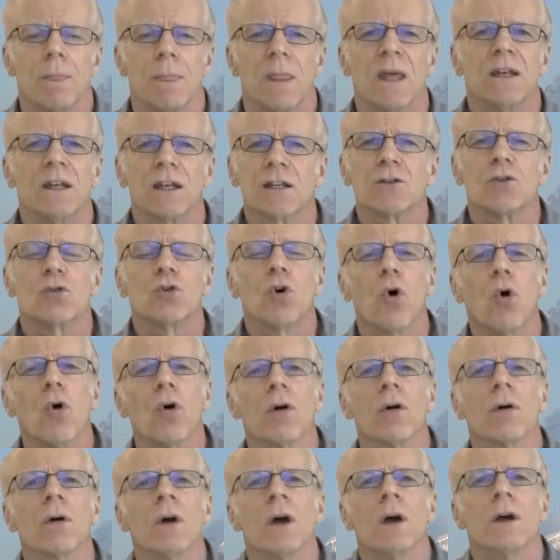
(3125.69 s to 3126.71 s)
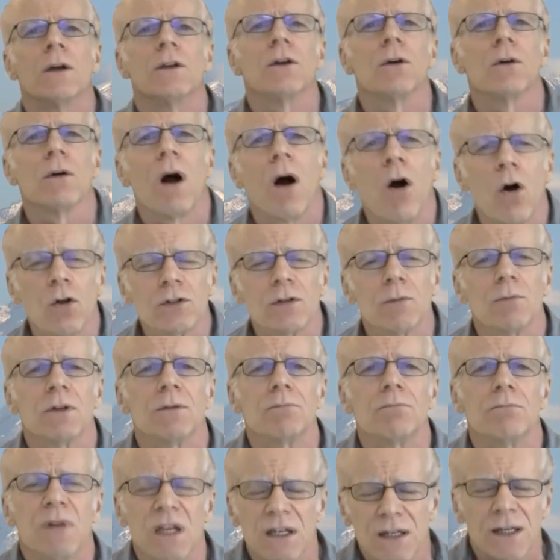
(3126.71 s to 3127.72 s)
and ignore your
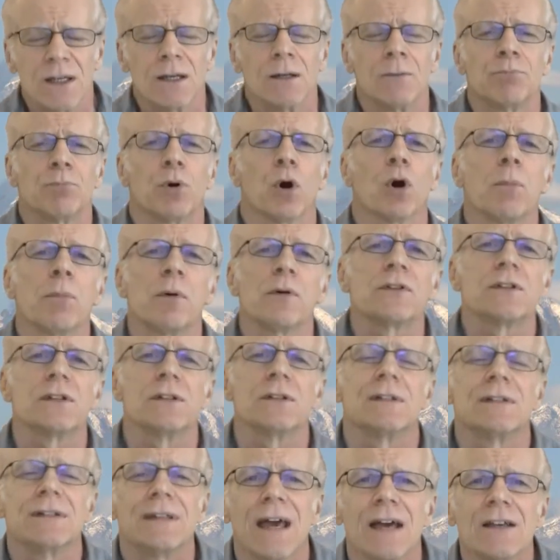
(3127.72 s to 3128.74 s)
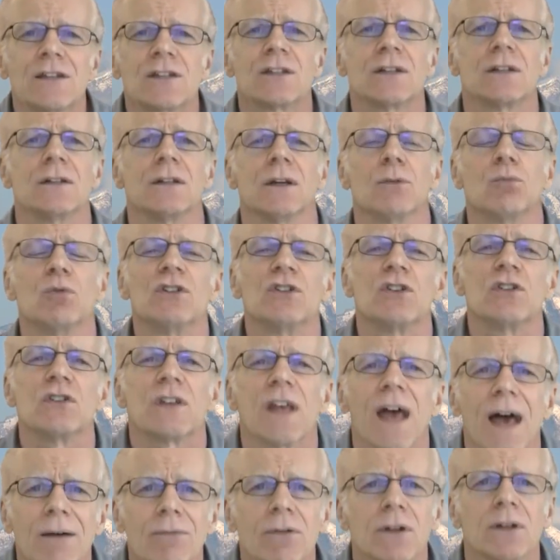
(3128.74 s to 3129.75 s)
ultimate meaning and purpose and destiny, which
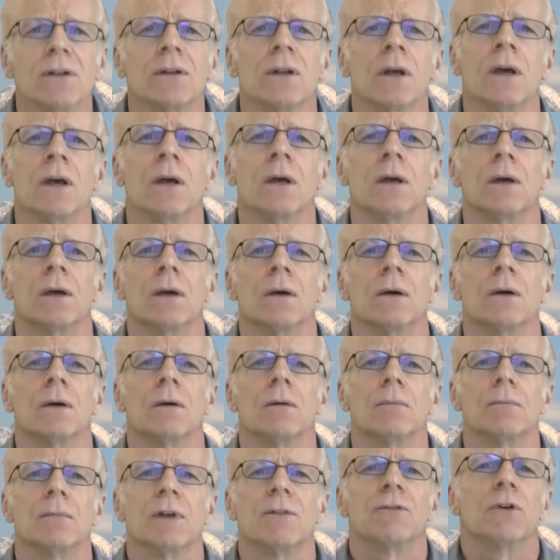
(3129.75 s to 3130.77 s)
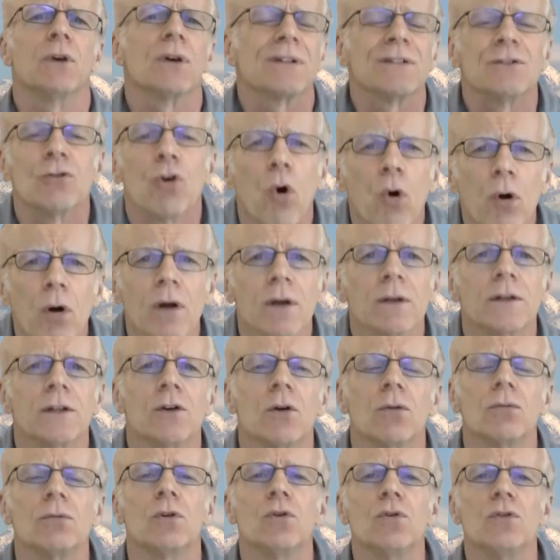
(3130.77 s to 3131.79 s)
is heaven. If you ignore it,
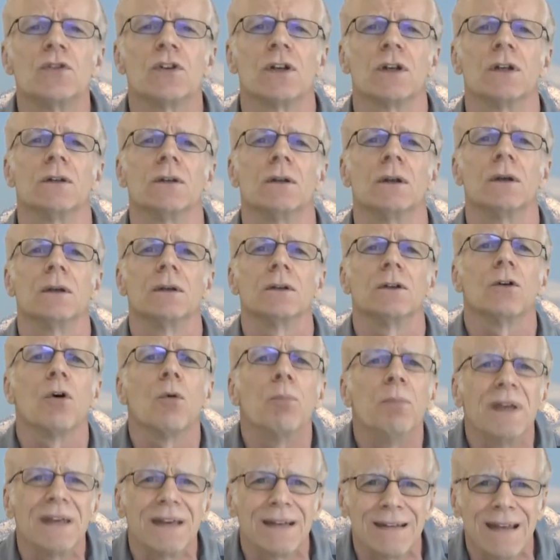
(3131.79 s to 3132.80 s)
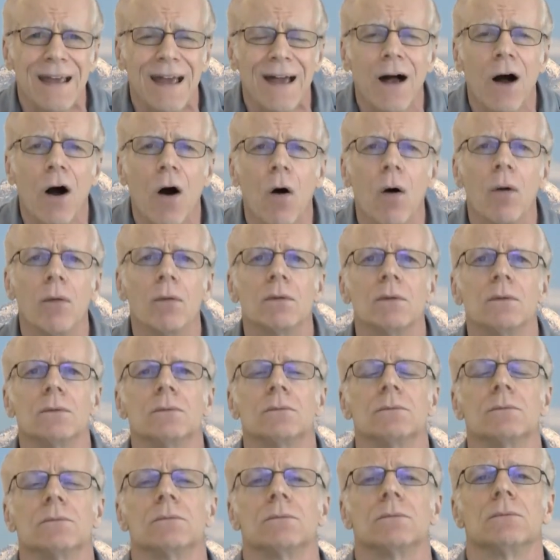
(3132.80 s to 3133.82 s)
you'll lose it. You'll be in hell.
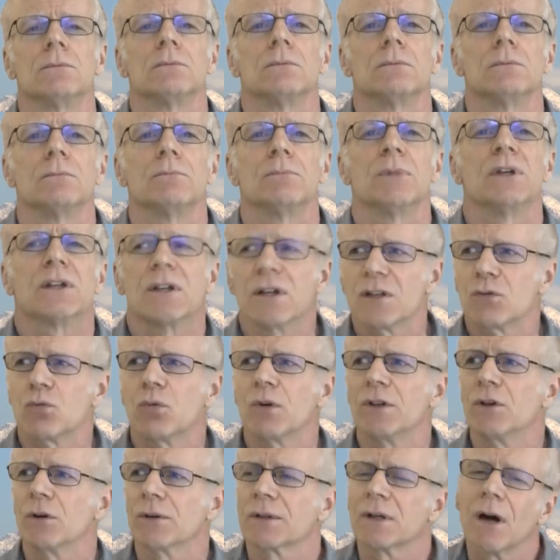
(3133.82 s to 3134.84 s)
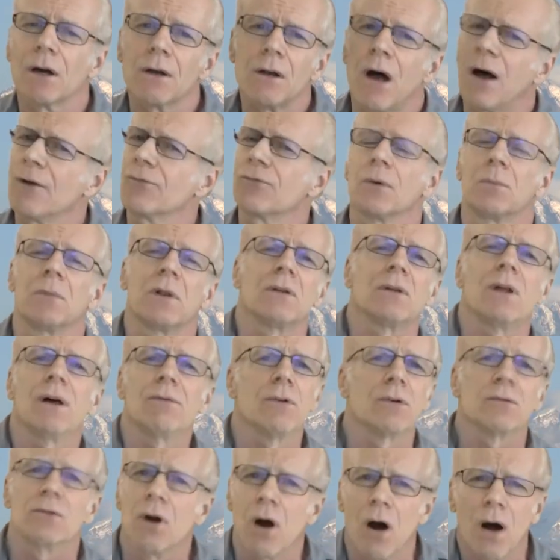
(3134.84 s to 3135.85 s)
Because when you're cut off from the
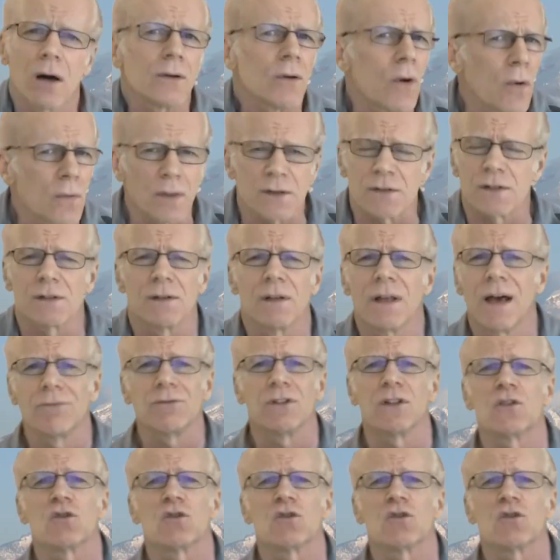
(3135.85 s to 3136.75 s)
love of God, all that's left